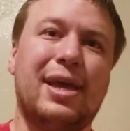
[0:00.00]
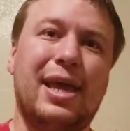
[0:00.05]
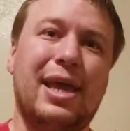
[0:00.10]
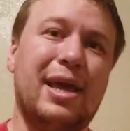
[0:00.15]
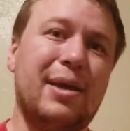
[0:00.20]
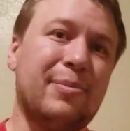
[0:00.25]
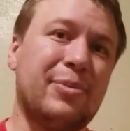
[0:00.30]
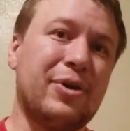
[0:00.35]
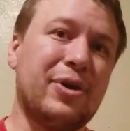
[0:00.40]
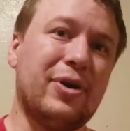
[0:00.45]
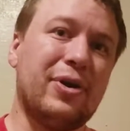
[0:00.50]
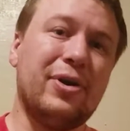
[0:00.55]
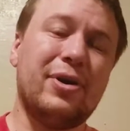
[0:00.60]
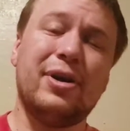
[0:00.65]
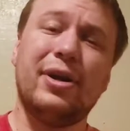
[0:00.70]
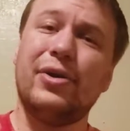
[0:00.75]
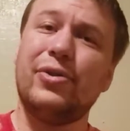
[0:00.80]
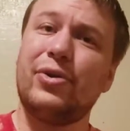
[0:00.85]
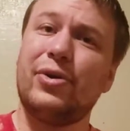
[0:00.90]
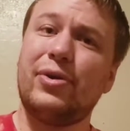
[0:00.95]
Amtgard
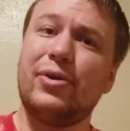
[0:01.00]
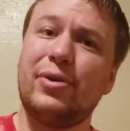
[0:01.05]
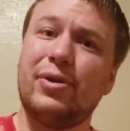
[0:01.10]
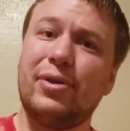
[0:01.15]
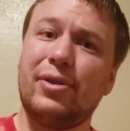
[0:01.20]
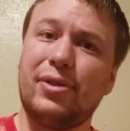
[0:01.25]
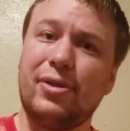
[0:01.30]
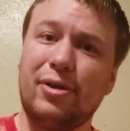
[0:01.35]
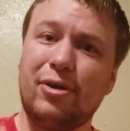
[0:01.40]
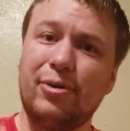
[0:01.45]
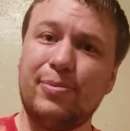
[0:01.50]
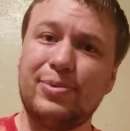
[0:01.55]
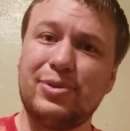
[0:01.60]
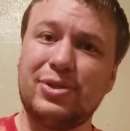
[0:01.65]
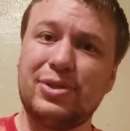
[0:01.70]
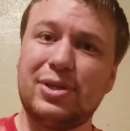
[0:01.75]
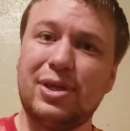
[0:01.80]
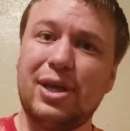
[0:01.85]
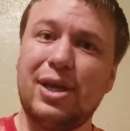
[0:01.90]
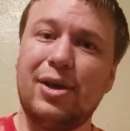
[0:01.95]
and other
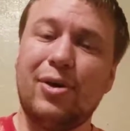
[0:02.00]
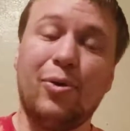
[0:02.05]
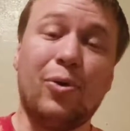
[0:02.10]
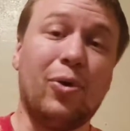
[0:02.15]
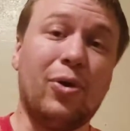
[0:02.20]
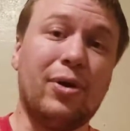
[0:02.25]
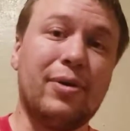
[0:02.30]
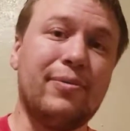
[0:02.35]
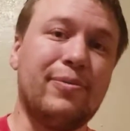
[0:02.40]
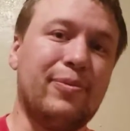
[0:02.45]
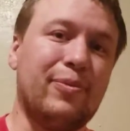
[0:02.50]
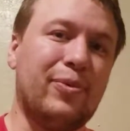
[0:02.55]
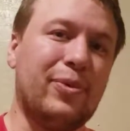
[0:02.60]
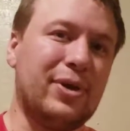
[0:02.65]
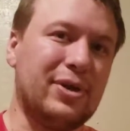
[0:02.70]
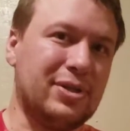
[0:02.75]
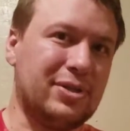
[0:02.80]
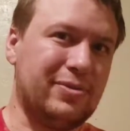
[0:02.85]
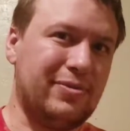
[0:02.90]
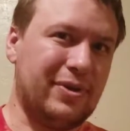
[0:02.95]
LARPs, or
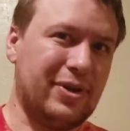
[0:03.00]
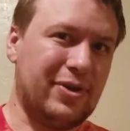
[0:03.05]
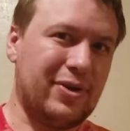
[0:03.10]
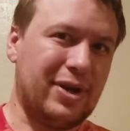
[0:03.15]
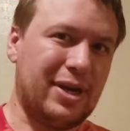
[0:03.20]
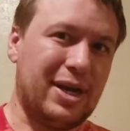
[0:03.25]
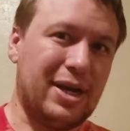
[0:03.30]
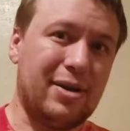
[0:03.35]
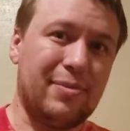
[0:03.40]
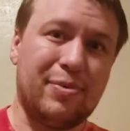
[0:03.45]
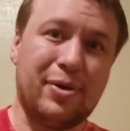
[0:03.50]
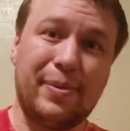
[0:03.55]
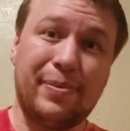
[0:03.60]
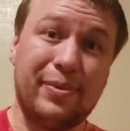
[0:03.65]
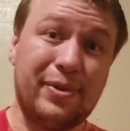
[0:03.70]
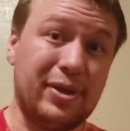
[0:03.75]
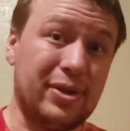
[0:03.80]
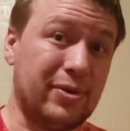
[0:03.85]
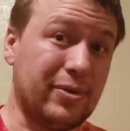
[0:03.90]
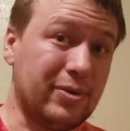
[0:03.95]
want to figure out how to
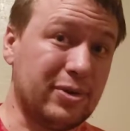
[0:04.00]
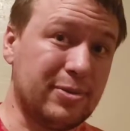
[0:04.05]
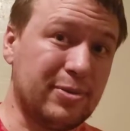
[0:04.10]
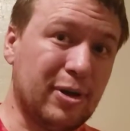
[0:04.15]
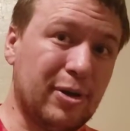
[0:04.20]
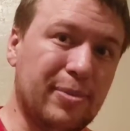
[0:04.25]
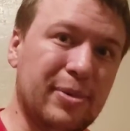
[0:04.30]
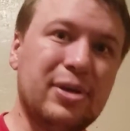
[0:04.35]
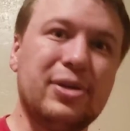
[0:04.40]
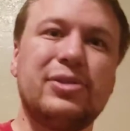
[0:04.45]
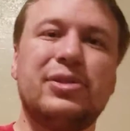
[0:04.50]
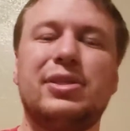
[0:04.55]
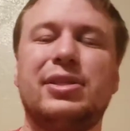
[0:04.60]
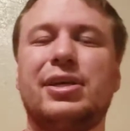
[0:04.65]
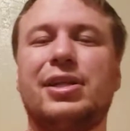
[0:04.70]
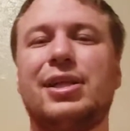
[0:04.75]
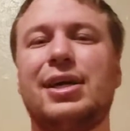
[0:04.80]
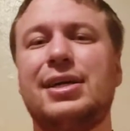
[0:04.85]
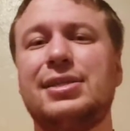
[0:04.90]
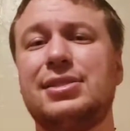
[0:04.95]
properly throw spell balls
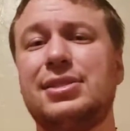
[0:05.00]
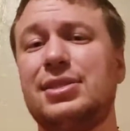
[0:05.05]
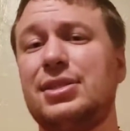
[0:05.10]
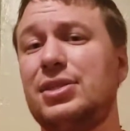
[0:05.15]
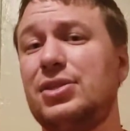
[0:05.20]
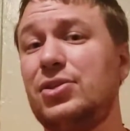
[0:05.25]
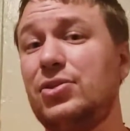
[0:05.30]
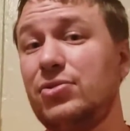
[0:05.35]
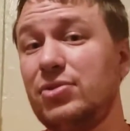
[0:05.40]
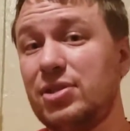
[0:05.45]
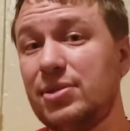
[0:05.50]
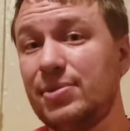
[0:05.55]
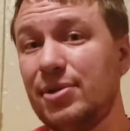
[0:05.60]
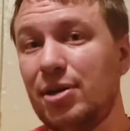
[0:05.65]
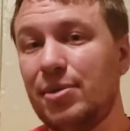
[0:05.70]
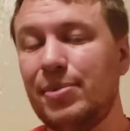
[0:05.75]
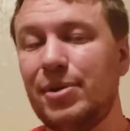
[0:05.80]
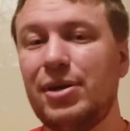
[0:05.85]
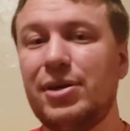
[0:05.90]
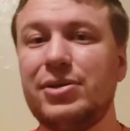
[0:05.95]
and the classes that use
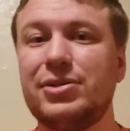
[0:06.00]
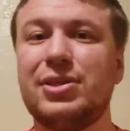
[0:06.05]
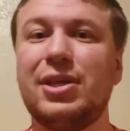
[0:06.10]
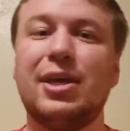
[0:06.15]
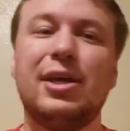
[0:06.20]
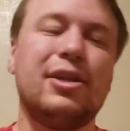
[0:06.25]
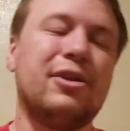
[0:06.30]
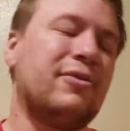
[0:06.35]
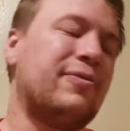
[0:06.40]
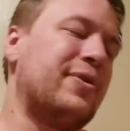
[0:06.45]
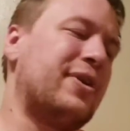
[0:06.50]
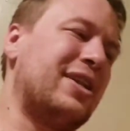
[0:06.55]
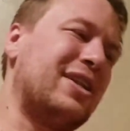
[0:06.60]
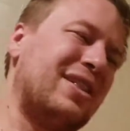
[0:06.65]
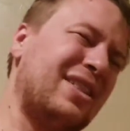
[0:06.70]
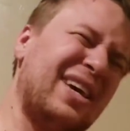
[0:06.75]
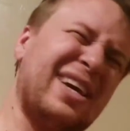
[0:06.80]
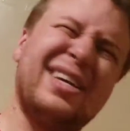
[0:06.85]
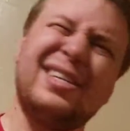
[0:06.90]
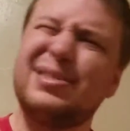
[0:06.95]
spell balls, don't forget
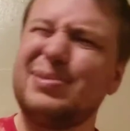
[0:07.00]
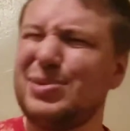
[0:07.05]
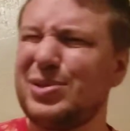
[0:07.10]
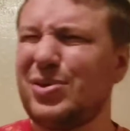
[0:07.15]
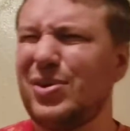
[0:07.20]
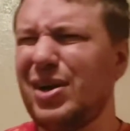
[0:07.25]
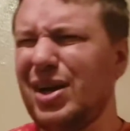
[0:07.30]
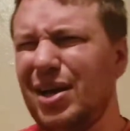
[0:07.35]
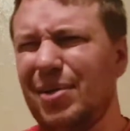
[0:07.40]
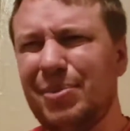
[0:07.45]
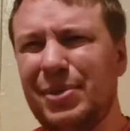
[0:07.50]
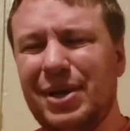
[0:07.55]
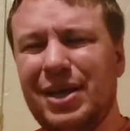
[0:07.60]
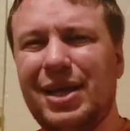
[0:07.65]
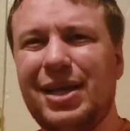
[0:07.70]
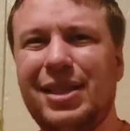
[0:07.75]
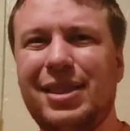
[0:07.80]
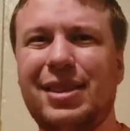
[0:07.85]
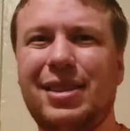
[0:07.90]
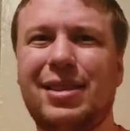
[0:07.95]
to like, subscribe, and
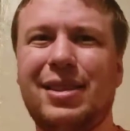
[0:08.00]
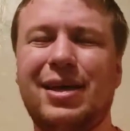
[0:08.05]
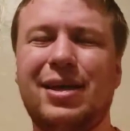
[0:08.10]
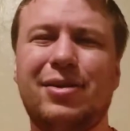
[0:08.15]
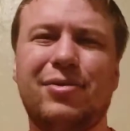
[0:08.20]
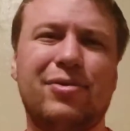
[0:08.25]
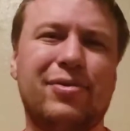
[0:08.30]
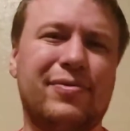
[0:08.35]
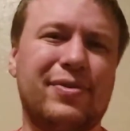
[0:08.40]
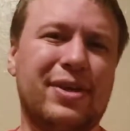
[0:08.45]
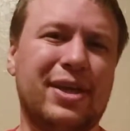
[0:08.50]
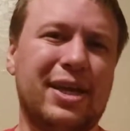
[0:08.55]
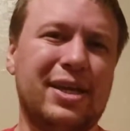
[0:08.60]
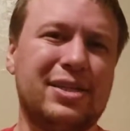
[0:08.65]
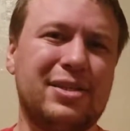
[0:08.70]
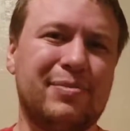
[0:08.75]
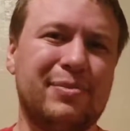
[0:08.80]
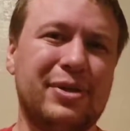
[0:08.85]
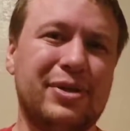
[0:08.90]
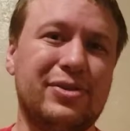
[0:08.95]
hit that
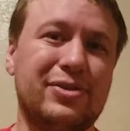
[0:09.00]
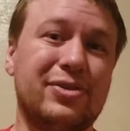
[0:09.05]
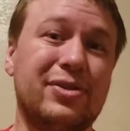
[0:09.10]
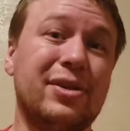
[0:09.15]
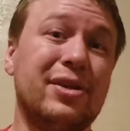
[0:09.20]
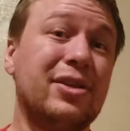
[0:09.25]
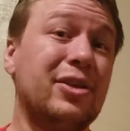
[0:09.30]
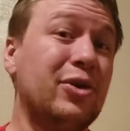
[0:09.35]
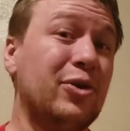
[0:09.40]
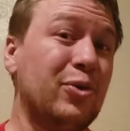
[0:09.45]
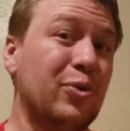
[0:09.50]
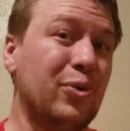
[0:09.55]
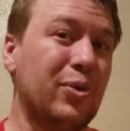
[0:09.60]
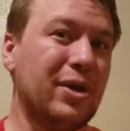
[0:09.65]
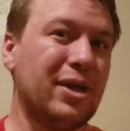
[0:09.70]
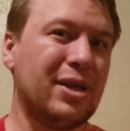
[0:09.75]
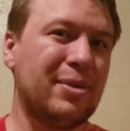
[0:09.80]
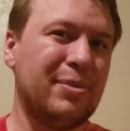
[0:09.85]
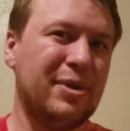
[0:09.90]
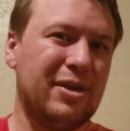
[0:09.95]
notification bell so that
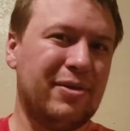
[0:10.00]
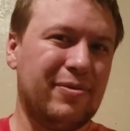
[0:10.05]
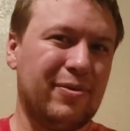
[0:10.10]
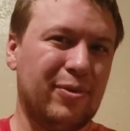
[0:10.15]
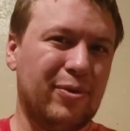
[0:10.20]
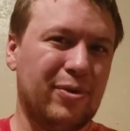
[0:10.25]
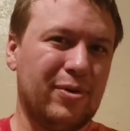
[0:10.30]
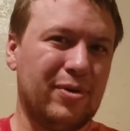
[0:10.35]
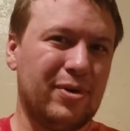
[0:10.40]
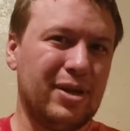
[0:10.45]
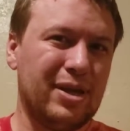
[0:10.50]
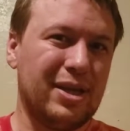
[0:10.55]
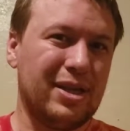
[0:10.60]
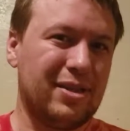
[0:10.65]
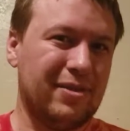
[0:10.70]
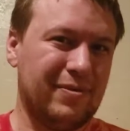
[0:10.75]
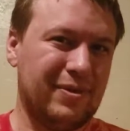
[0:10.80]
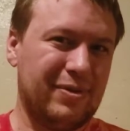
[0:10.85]
you can be informed in the